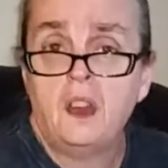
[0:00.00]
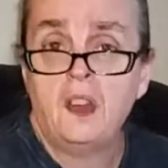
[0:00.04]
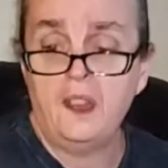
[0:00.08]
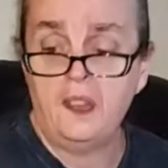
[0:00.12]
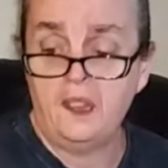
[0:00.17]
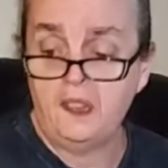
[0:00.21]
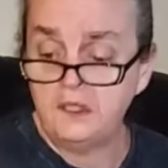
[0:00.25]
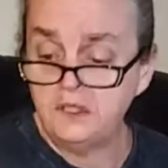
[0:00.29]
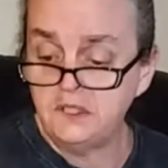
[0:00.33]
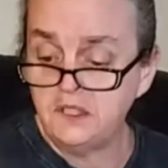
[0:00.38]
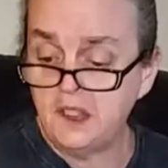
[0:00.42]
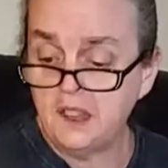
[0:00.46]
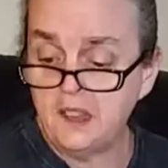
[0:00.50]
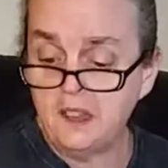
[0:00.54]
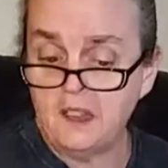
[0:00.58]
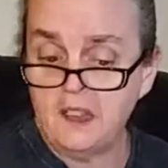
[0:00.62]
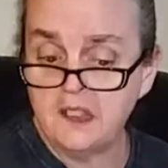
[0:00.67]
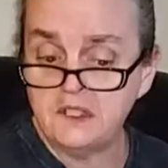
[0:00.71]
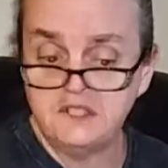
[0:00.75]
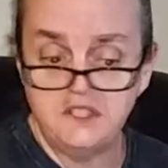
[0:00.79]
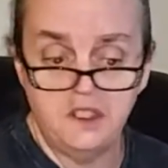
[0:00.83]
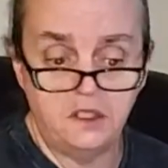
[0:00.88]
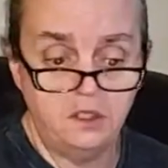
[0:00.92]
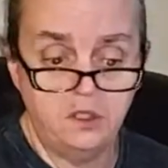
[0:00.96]
And
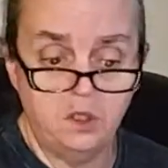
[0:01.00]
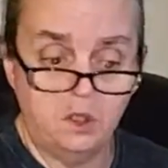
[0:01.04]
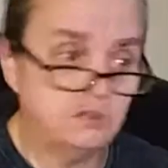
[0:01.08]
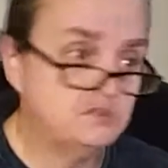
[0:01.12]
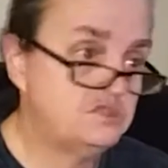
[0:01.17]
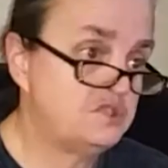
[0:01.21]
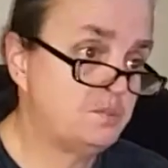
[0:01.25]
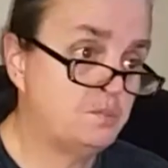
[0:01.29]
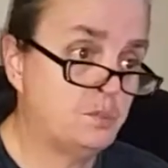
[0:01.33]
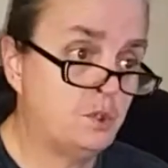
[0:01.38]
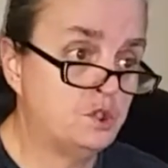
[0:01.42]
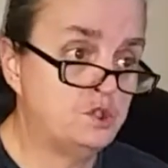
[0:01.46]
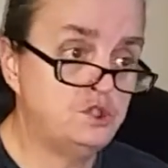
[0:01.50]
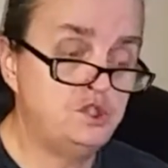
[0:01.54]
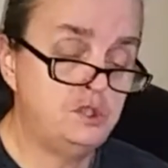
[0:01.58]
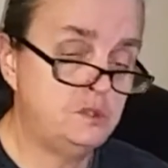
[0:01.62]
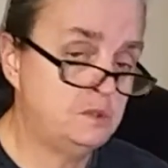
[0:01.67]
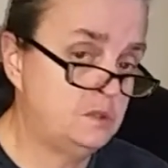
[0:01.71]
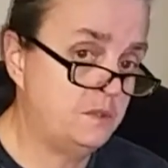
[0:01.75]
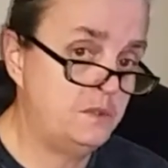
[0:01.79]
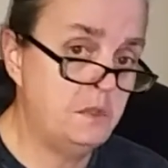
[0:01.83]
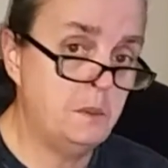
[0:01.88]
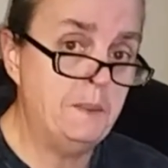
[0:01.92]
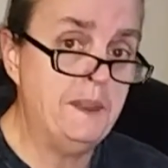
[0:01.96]
I said, those were
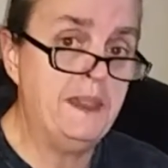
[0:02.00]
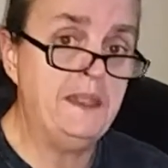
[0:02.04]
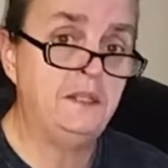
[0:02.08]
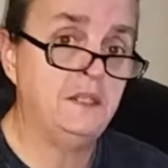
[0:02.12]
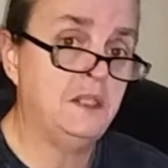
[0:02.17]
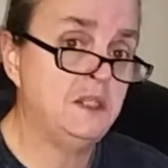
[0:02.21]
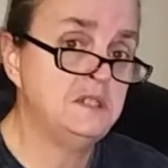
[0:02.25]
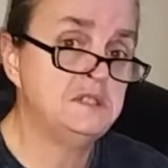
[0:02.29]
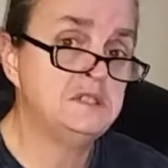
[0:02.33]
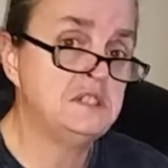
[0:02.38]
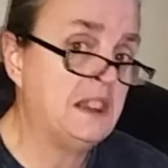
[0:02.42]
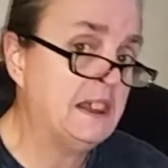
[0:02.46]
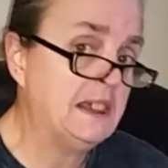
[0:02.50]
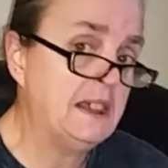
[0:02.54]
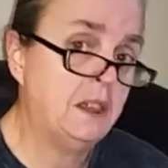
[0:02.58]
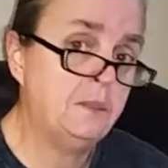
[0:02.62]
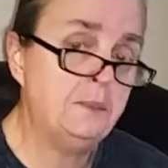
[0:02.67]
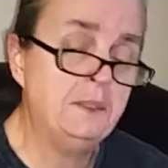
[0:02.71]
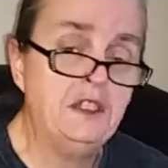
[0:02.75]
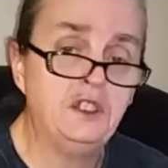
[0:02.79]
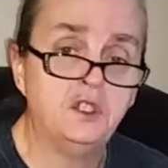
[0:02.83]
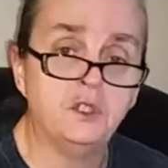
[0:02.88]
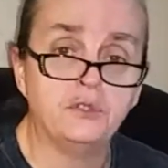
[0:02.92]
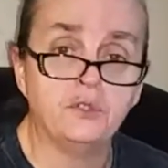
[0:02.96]
2 of the main things that I
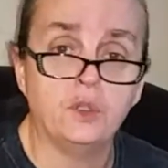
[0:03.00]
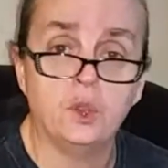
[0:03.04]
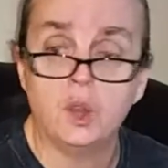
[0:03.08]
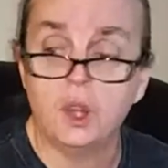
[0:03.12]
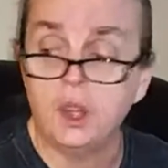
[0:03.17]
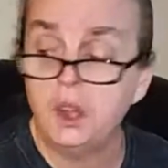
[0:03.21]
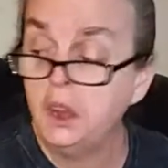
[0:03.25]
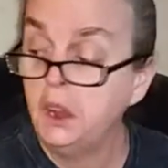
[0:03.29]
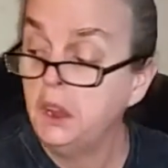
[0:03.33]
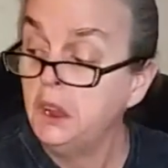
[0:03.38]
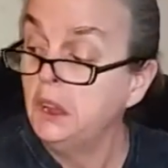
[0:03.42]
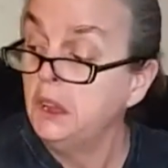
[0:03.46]
came in here for.